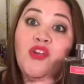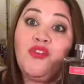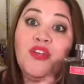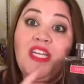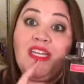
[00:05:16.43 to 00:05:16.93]

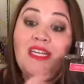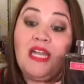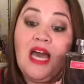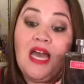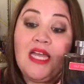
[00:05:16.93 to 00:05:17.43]
green
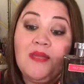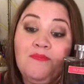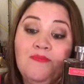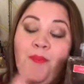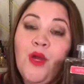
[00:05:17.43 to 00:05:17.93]

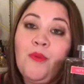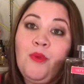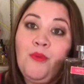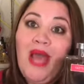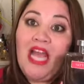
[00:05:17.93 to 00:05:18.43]
lime,
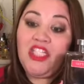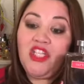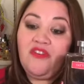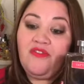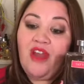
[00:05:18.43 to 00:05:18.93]
purple
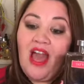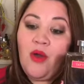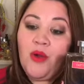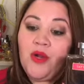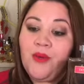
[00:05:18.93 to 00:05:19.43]
passion
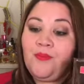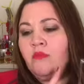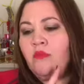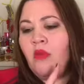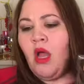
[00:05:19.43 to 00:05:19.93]
flower,
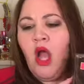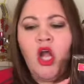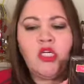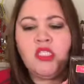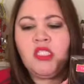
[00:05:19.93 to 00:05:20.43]

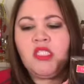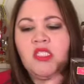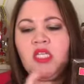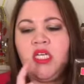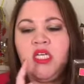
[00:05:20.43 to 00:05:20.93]

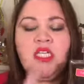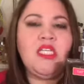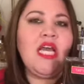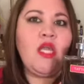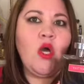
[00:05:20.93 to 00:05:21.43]
hearts,
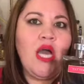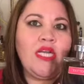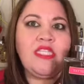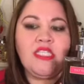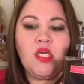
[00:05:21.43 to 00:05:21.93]
yellow
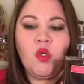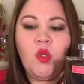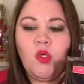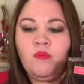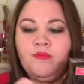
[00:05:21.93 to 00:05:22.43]

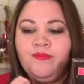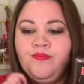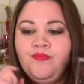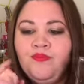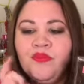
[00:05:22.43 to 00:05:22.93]
honeysuckle,
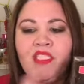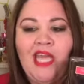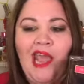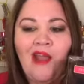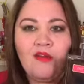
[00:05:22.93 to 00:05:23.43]

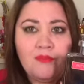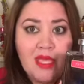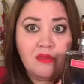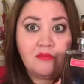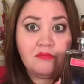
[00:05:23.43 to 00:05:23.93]

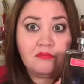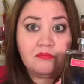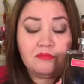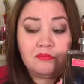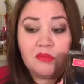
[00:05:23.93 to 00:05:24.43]
caramel,
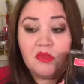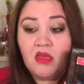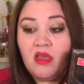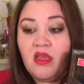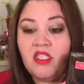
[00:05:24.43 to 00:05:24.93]

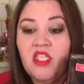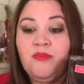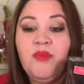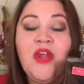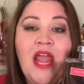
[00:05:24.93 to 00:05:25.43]

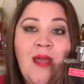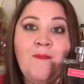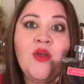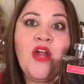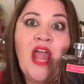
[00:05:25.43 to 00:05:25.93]
timber
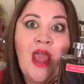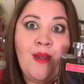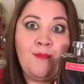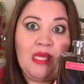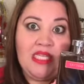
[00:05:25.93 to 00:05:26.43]
amber,
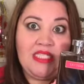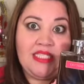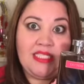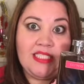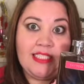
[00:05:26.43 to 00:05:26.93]
and
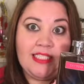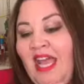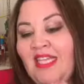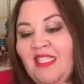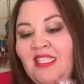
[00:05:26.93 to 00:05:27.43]
musk.
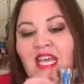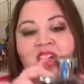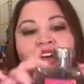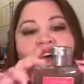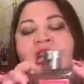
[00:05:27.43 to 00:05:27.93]
And
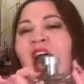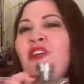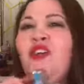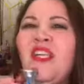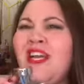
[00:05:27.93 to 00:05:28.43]
I
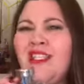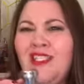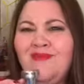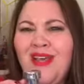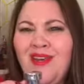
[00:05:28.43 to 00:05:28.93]
could not
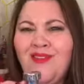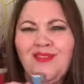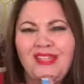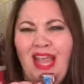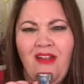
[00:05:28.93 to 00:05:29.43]
smell
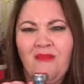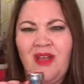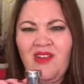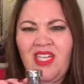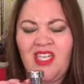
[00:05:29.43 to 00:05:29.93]

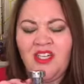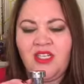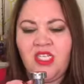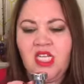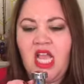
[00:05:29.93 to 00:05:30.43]
caramel in
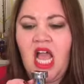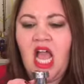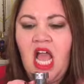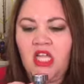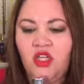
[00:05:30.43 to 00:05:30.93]
here.
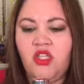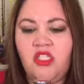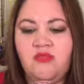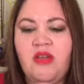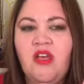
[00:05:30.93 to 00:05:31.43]
I could
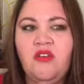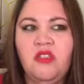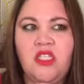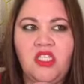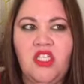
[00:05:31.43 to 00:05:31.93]
smell
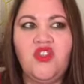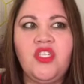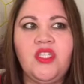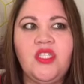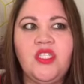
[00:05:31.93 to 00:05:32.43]
the
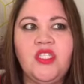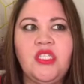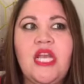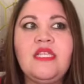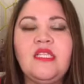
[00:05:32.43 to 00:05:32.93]
citrus
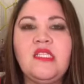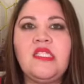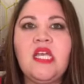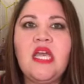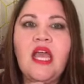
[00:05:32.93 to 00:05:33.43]

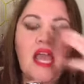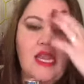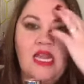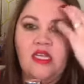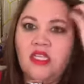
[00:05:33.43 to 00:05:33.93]
scents
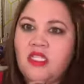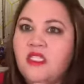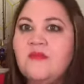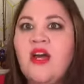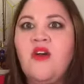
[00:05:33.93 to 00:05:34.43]
and I could
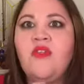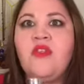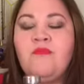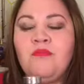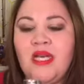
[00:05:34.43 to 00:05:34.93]
smell
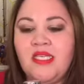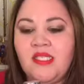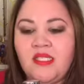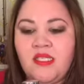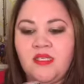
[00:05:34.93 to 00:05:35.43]
the
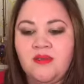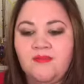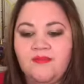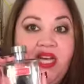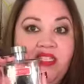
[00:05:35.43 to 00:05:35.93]
musk,
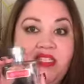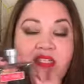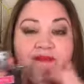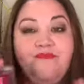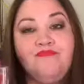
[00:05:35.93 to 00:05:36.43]
but
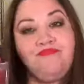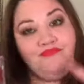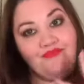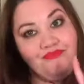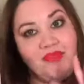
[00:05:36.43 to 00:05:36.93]

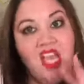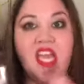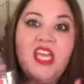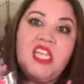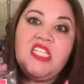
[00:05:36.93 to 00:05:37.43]

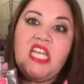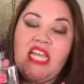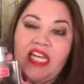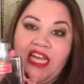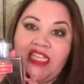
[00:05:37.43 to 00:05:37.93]
it is a
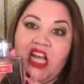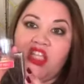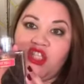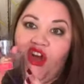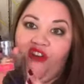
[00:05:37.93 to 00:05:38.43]
nice
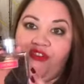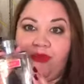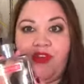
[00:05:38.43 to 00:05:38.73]
soft